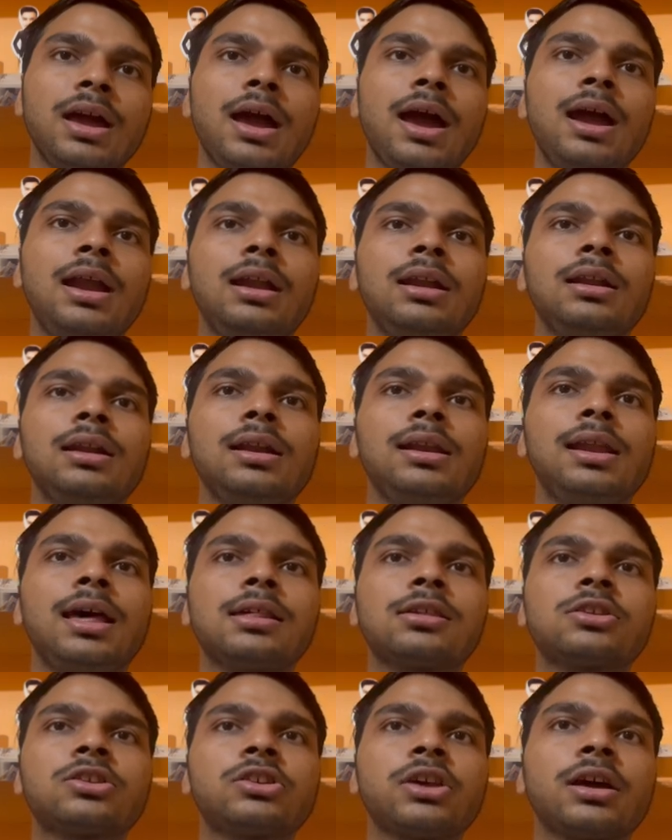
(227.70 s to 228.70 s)
and
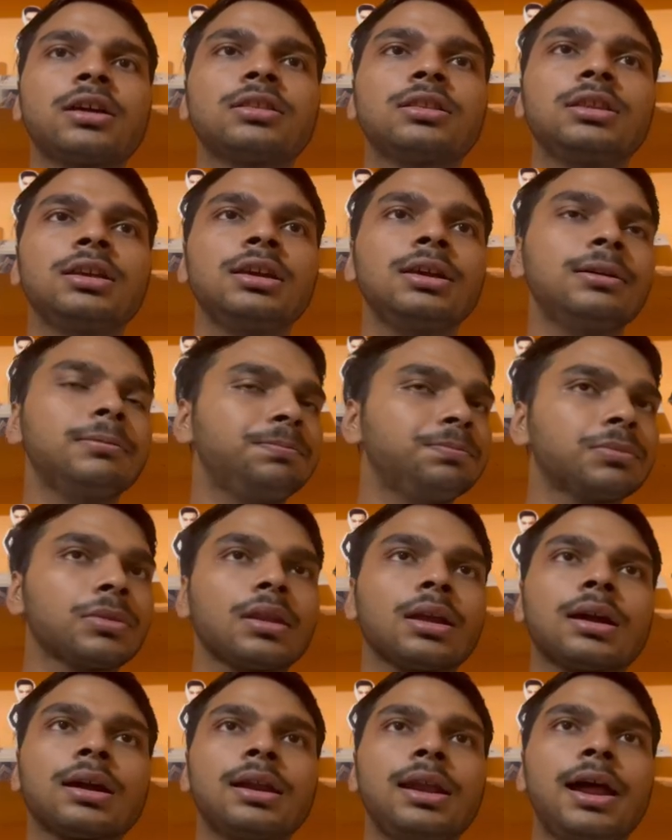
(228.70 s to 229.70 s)
let's check the
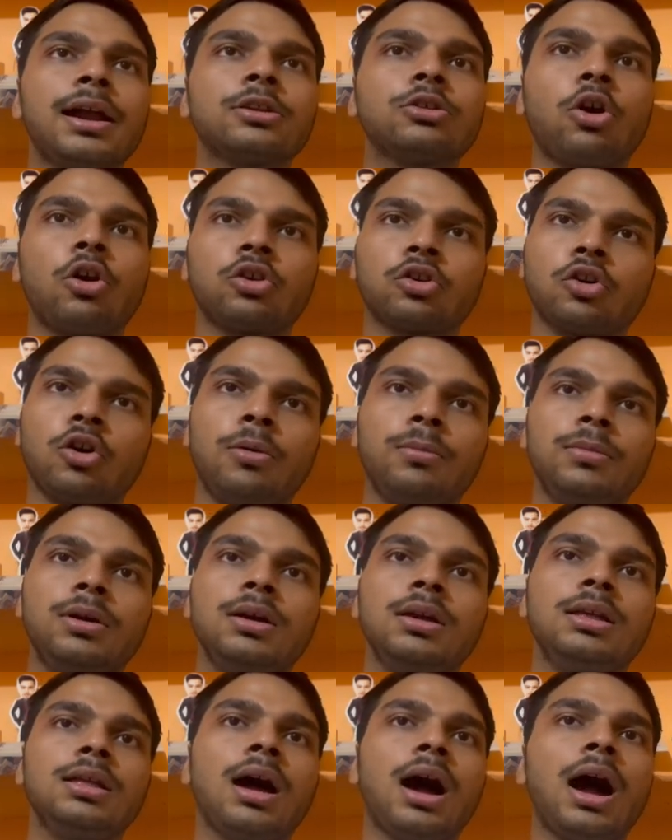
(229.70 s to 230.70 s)
collect.com.
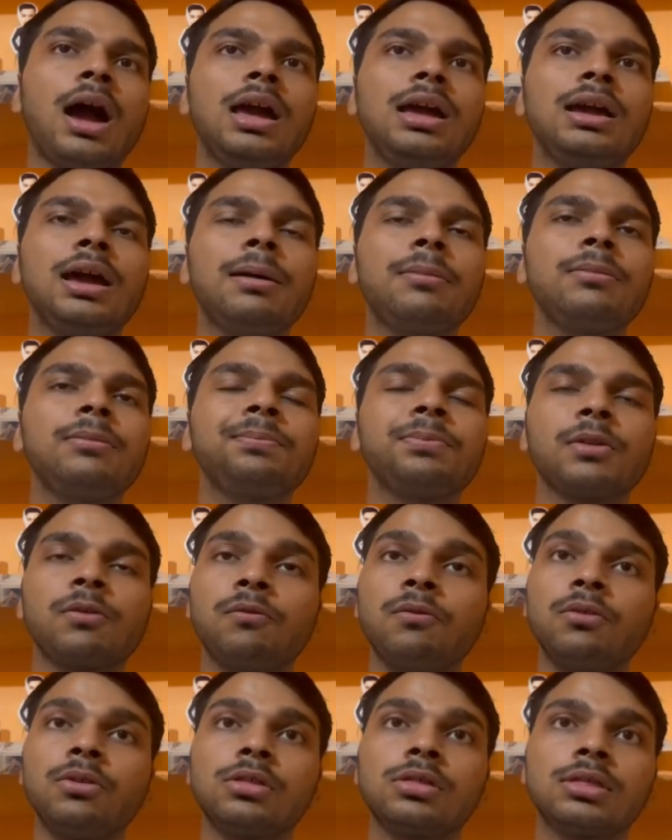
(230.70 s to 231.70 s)
I am
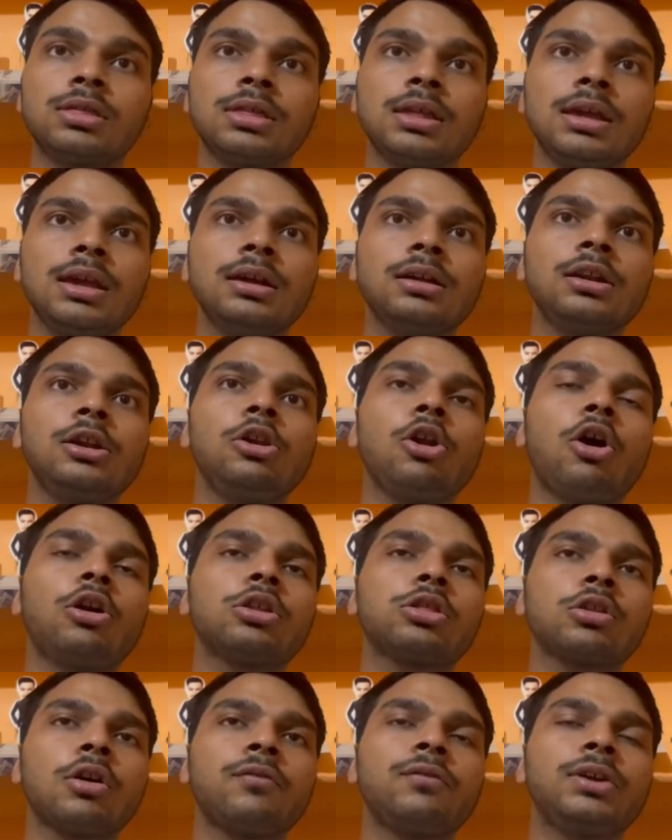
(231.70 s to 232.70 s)
seeing
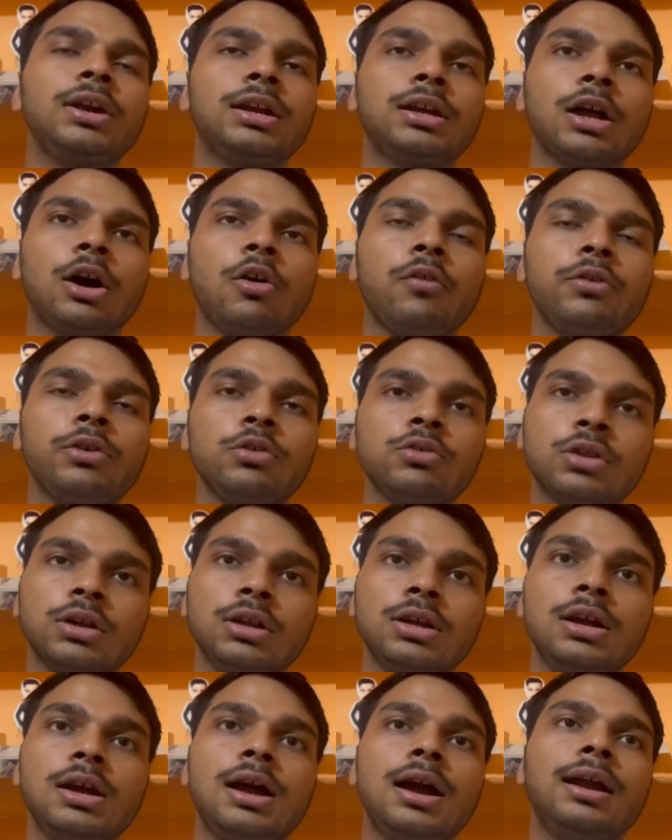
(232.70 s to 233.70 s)
lots of data of user
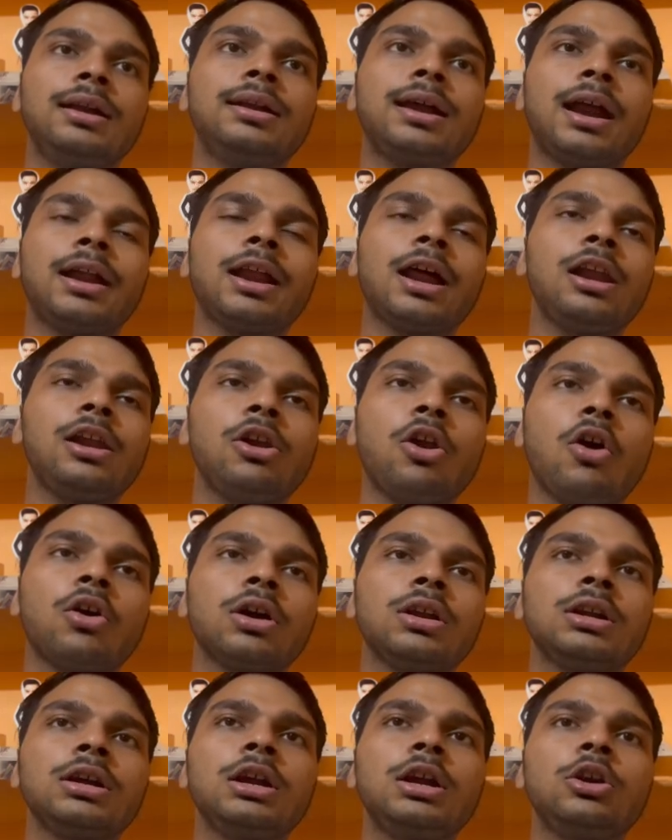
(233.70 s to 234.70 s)
that are
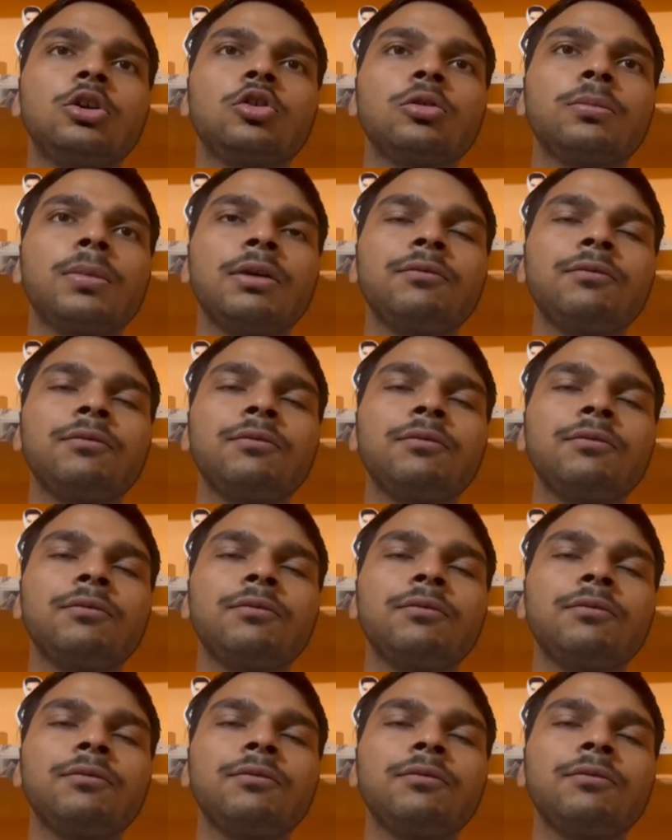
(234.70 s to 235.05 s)
logging into my